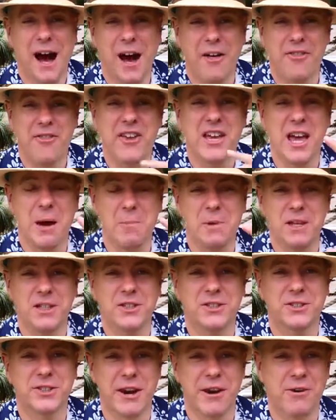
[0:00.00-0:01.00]
I think I'm in
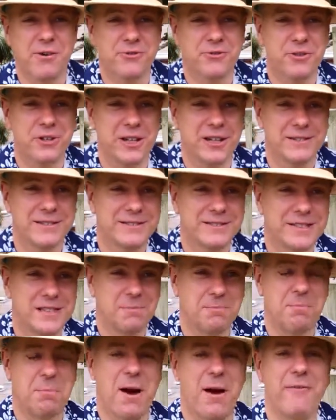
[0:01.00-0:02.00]
his territory. He's
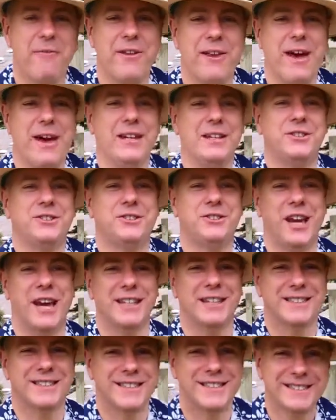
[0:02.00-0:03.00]
puffing at his
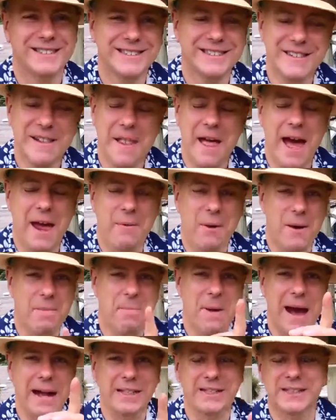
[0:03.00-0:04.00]
chest. Anyway,
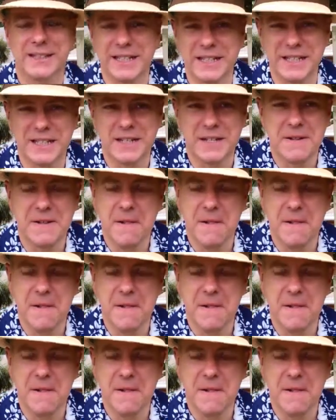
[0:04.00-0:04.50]
back to this.